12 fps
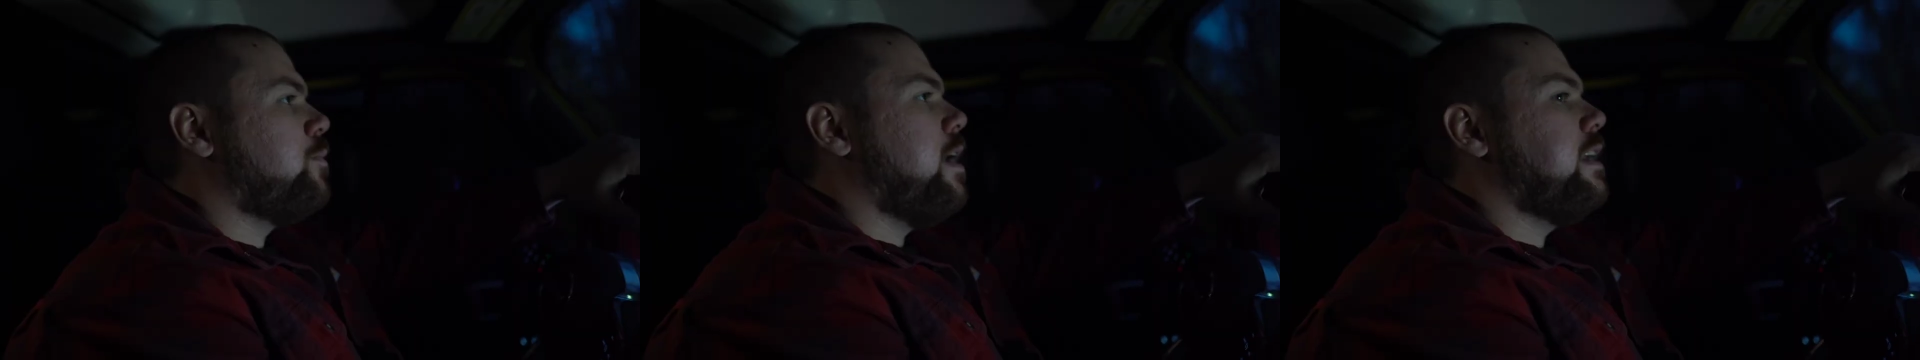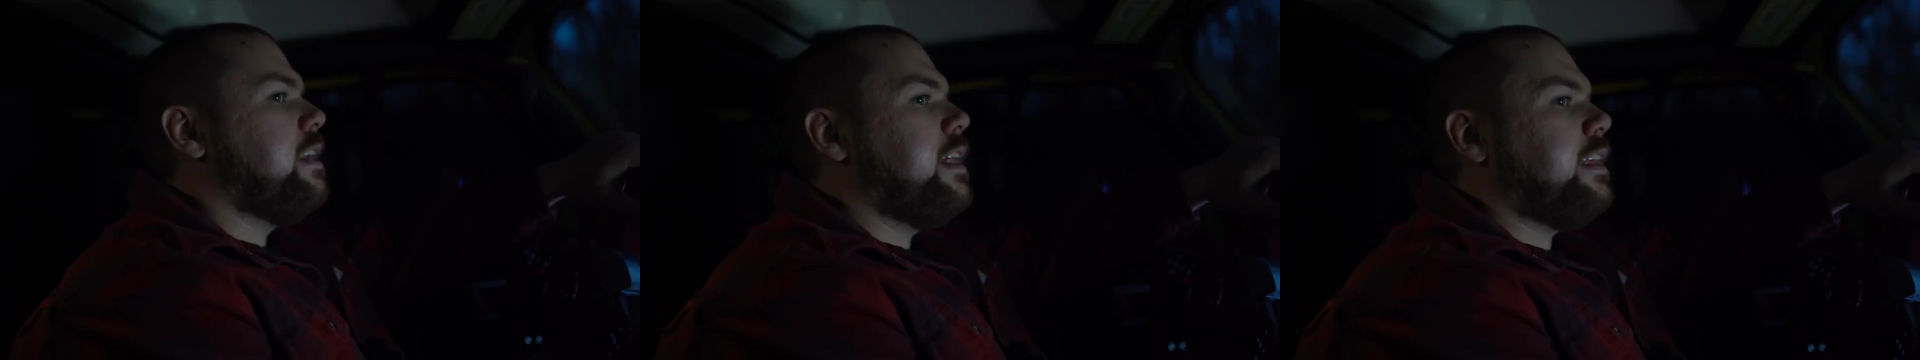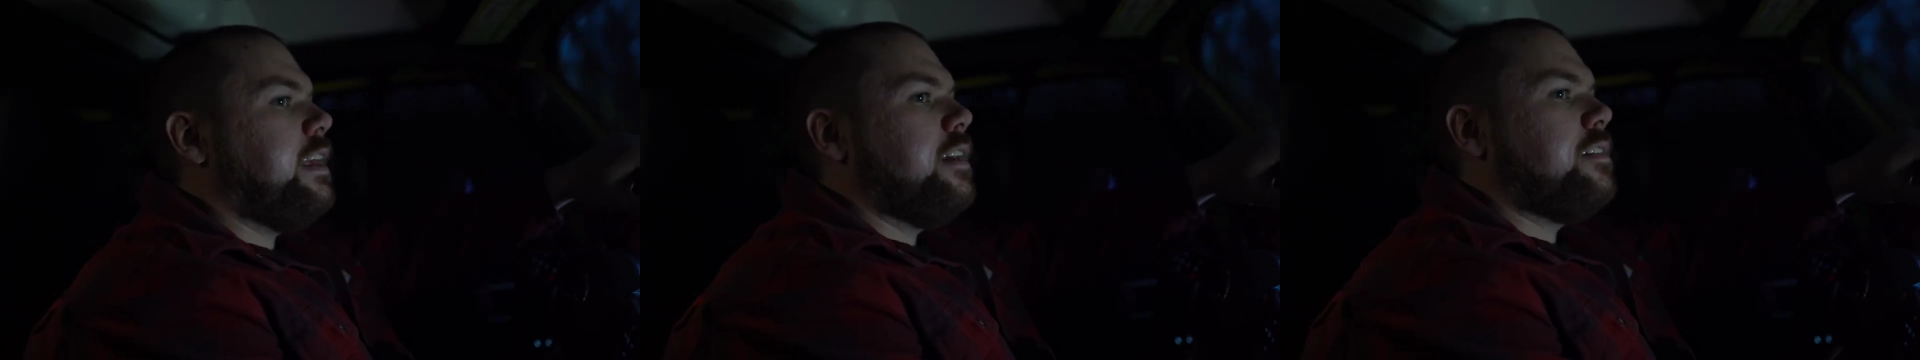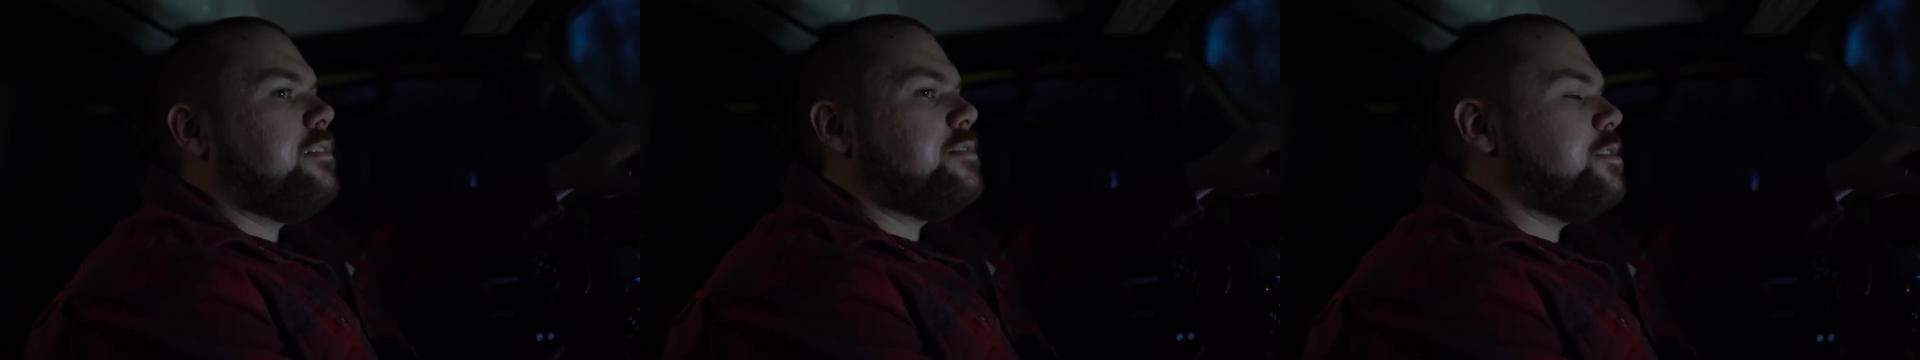Ryan and I
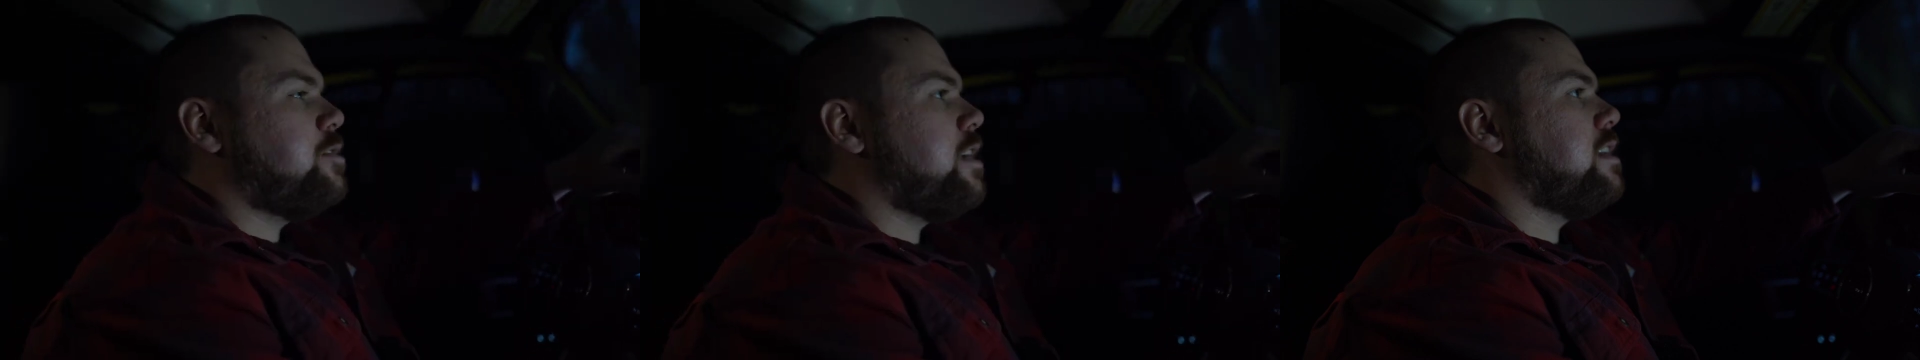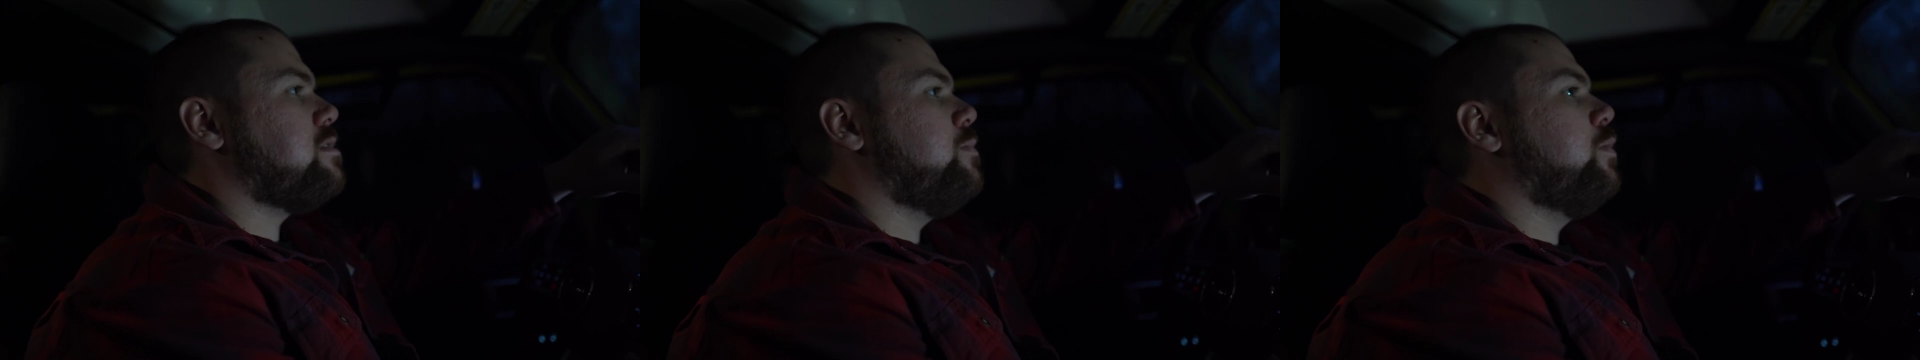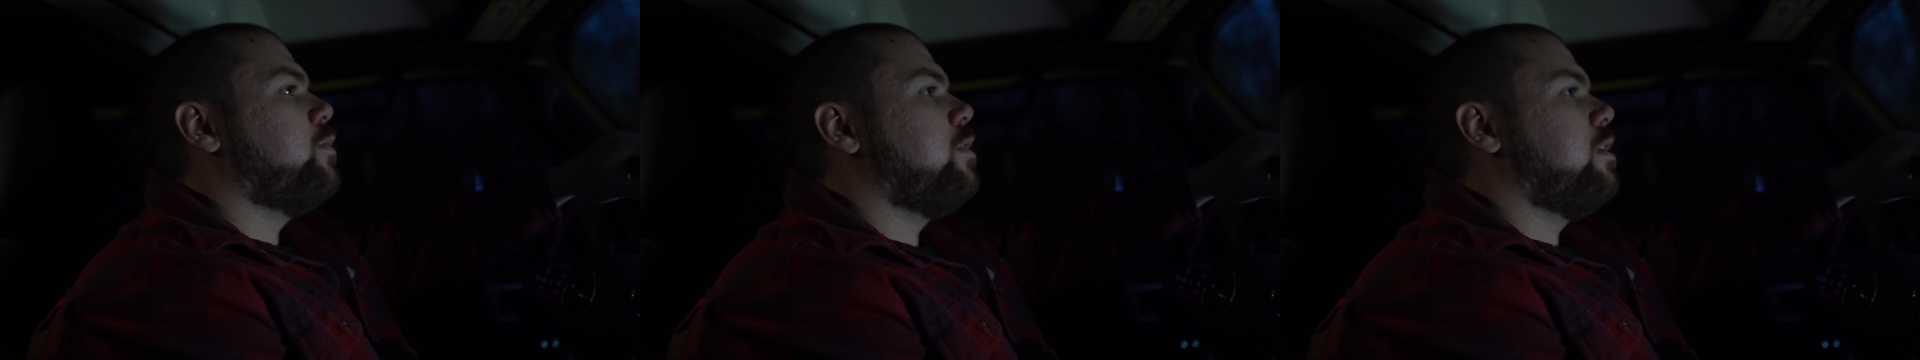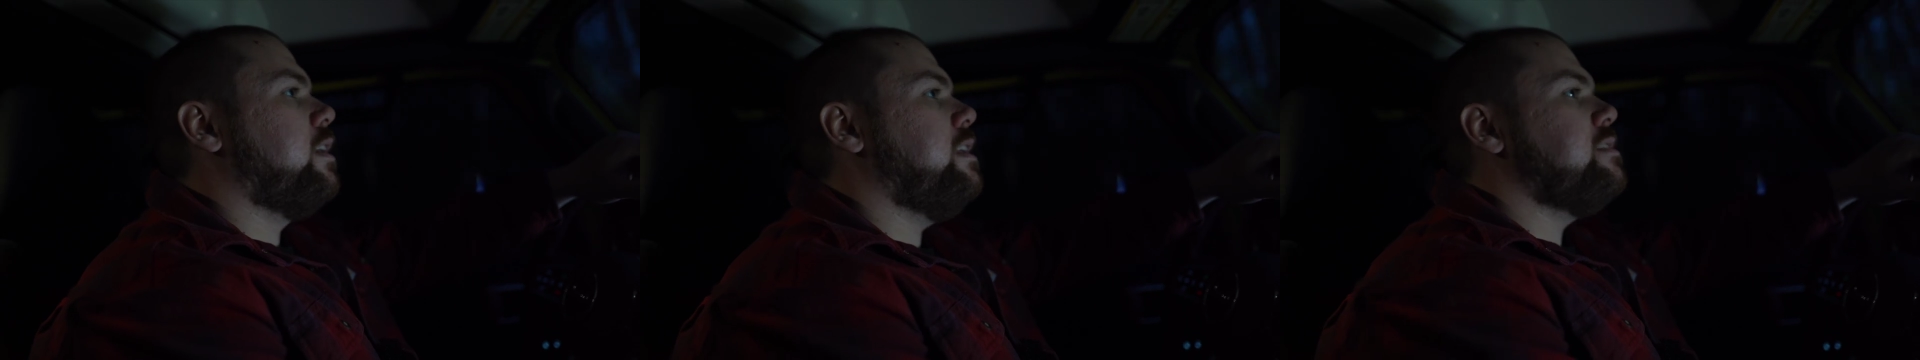can't suggest
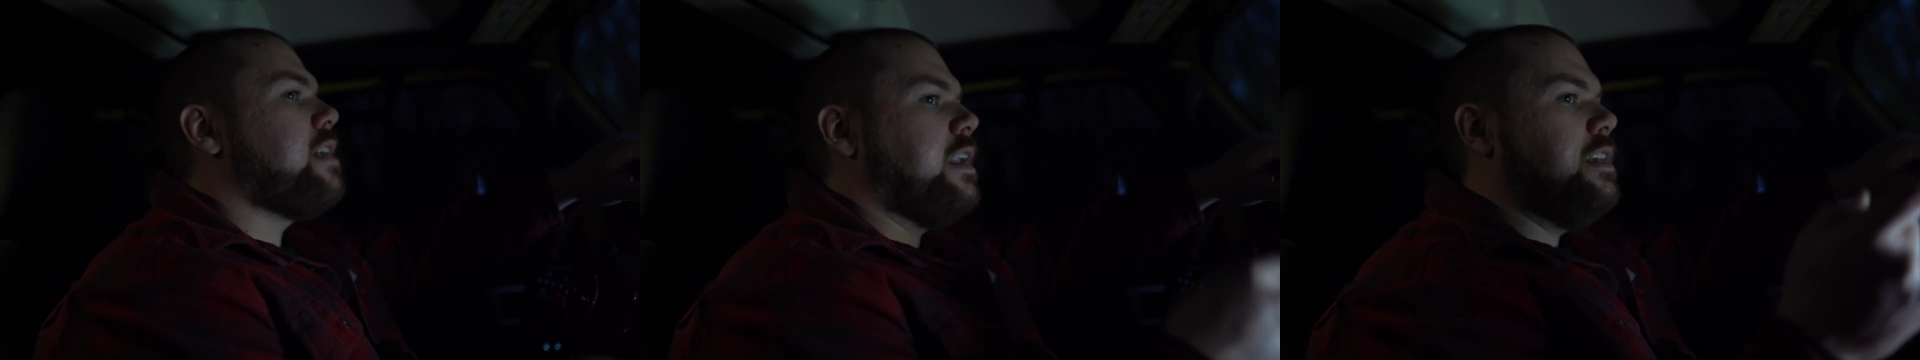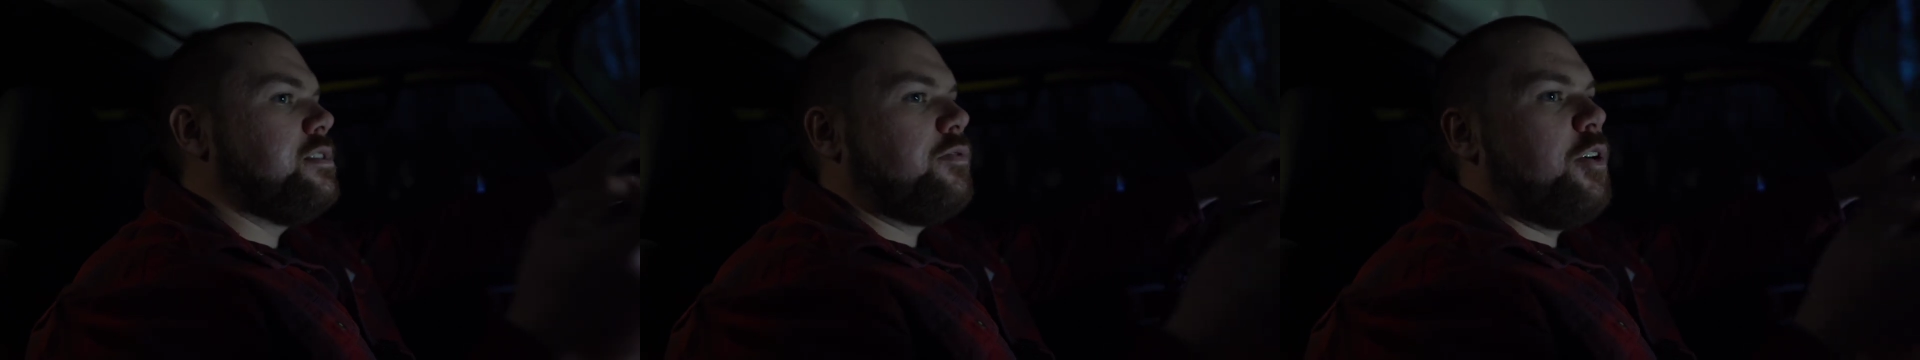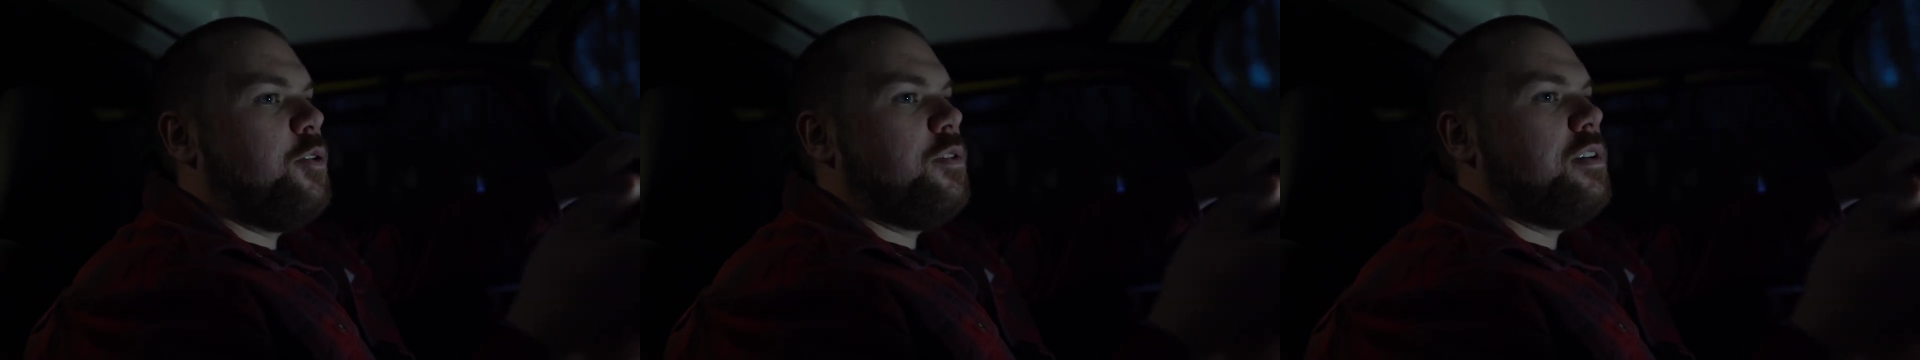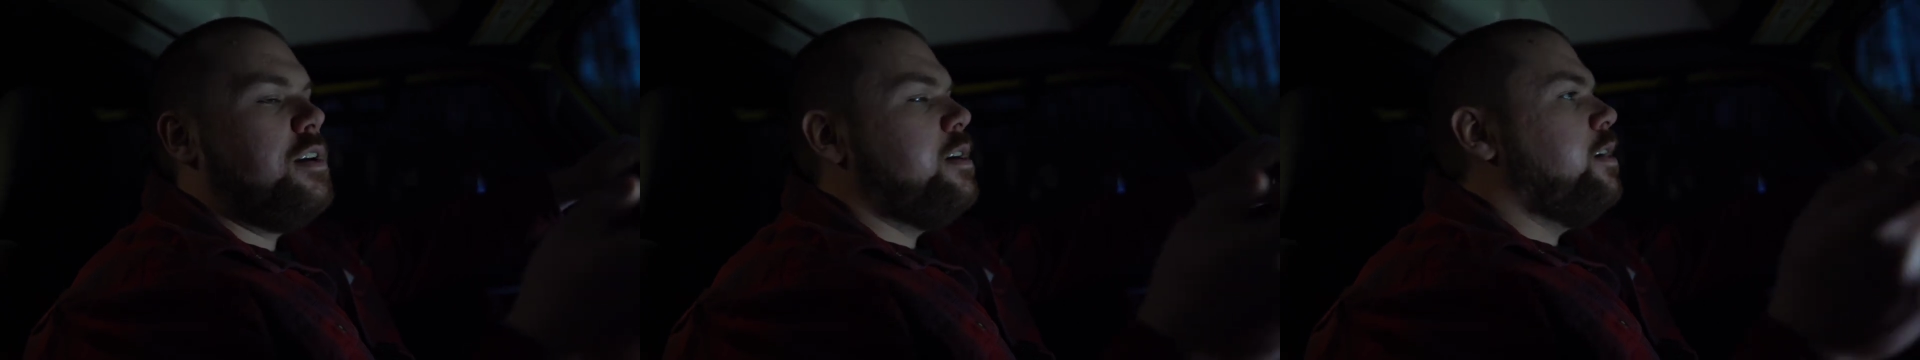more. He's got his
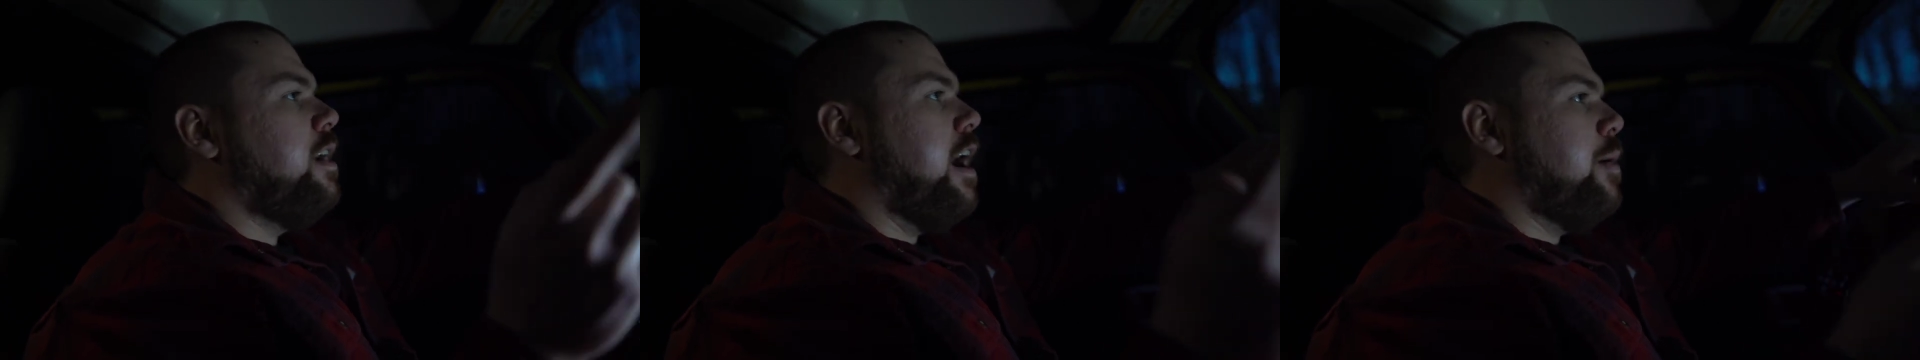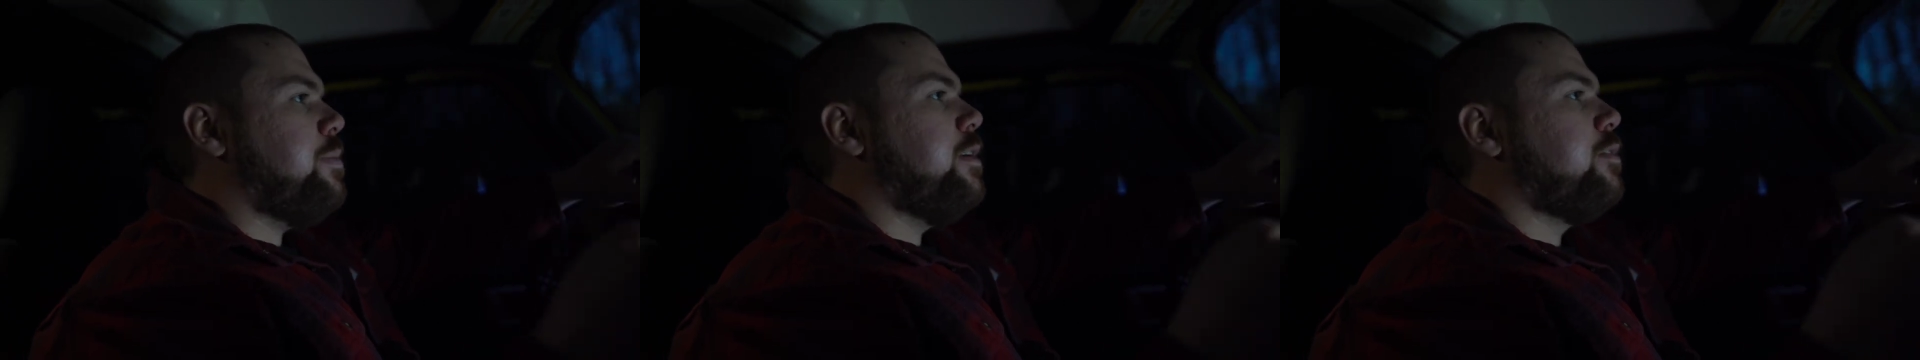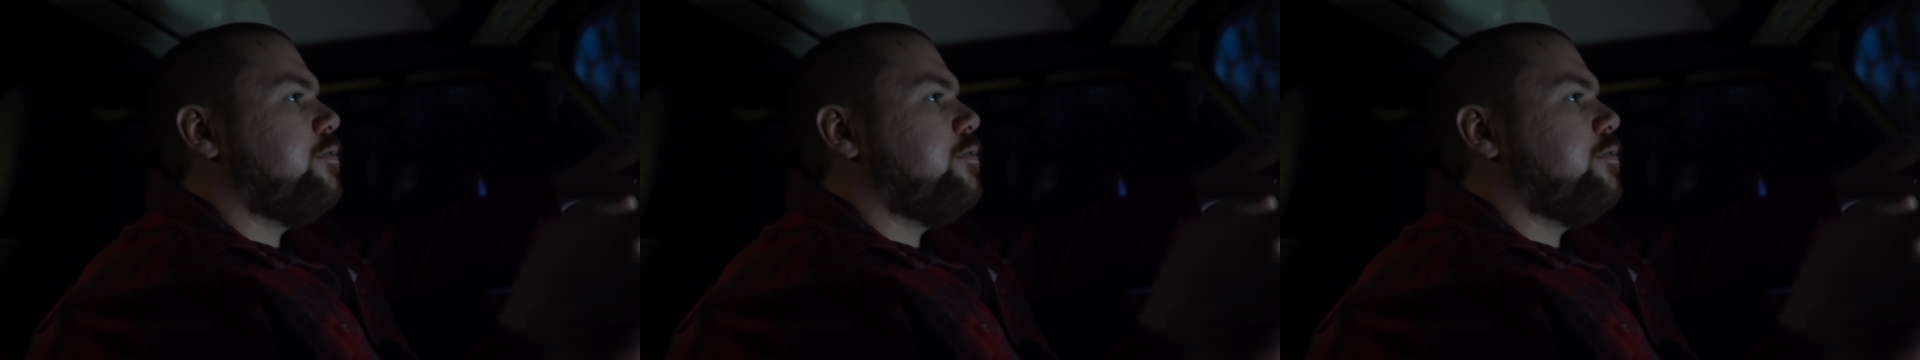phone up here